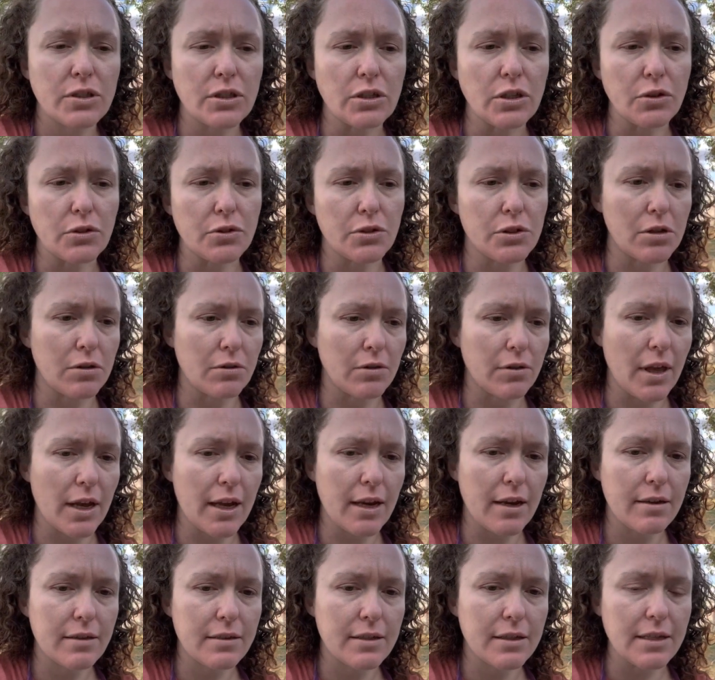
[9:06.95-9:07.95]
those are like
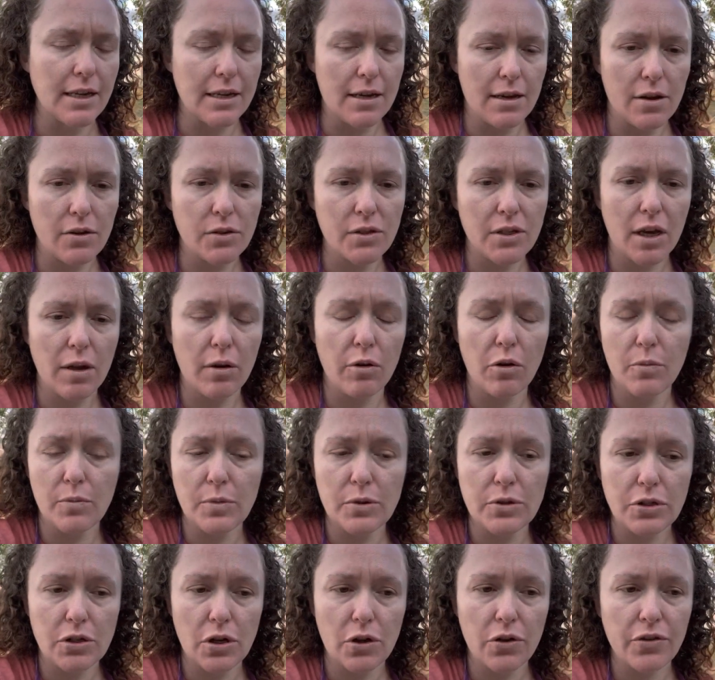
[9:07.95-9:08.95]
staying outside
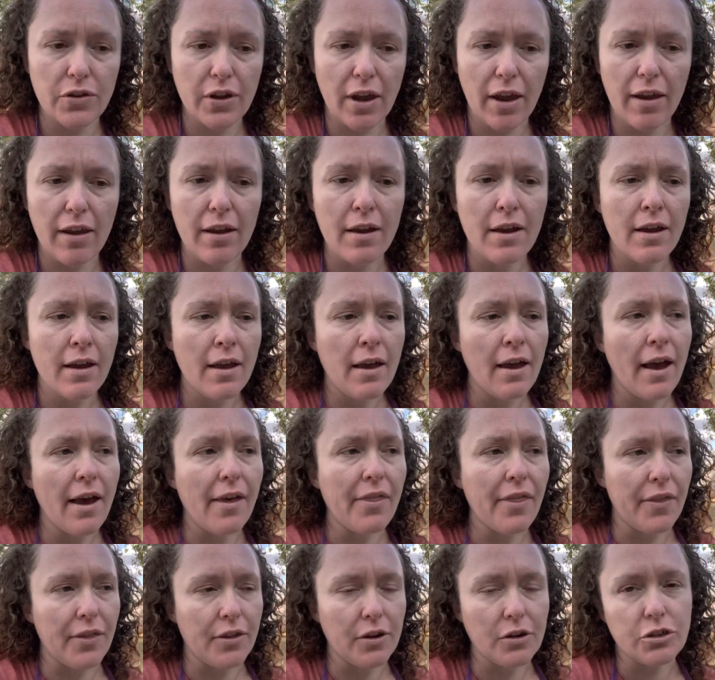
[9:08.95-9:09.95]
almost all day.
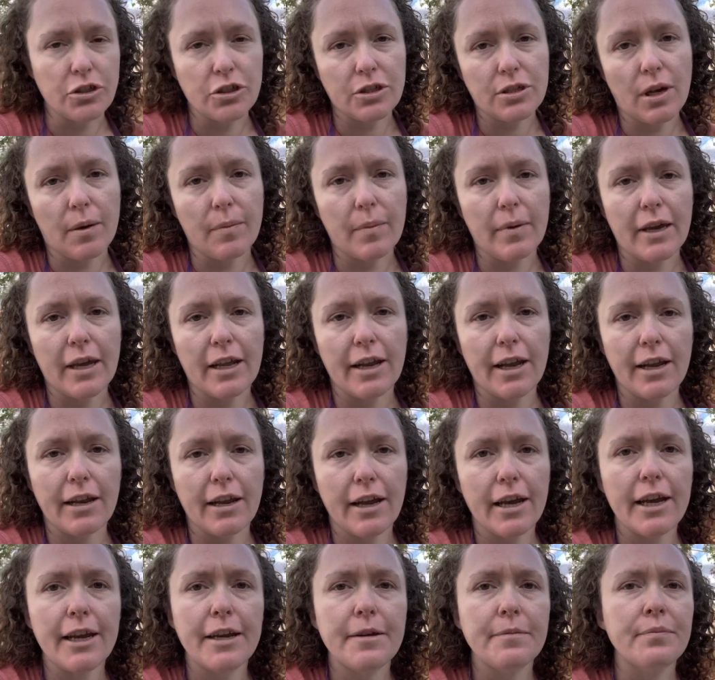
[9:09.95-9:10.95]
And they're just coming in at
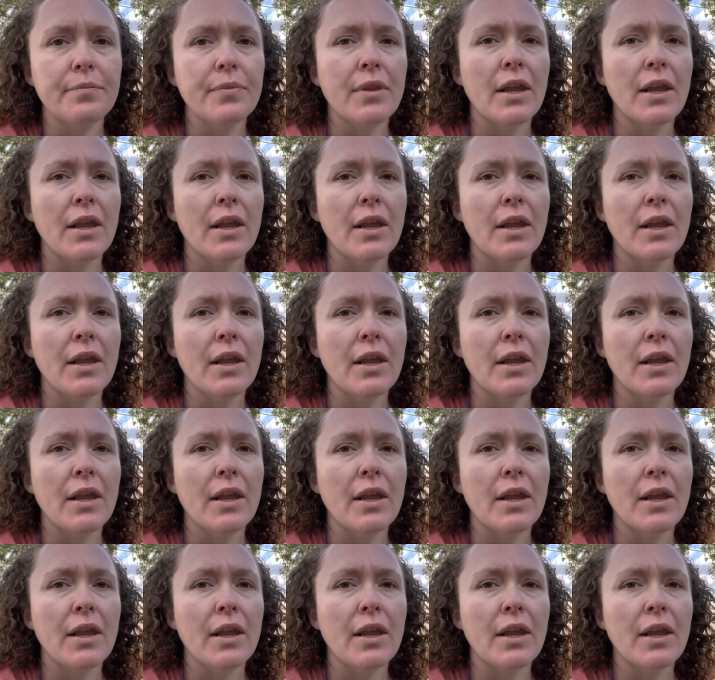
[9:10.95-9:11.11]
night.